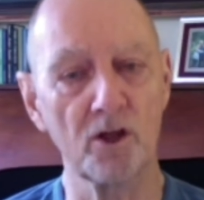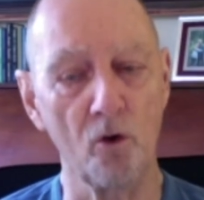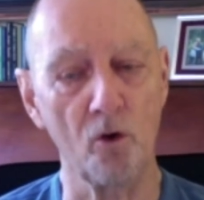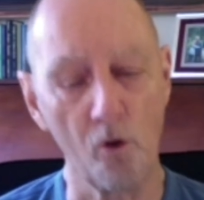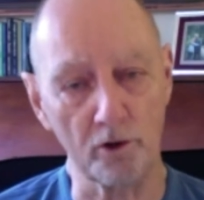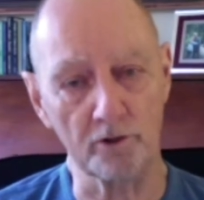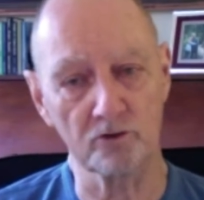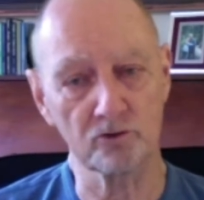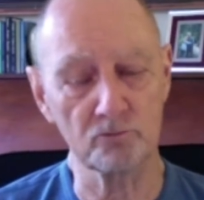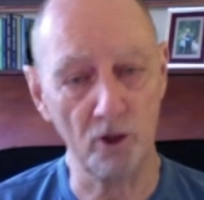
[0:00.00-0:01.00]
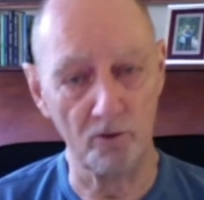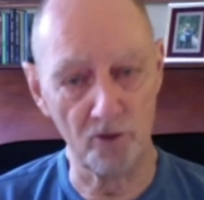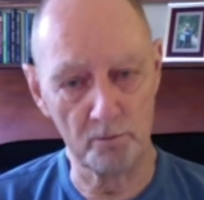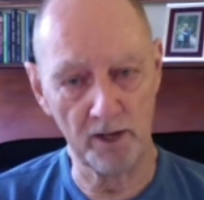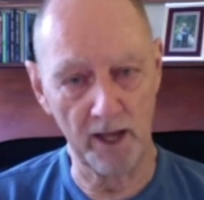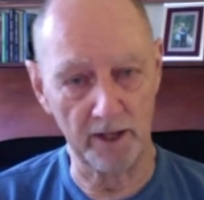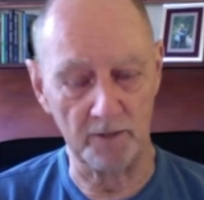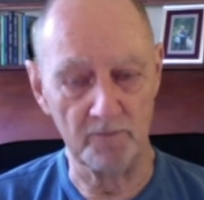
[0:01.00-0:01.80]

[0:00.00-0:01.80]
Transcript: organisms on the planet.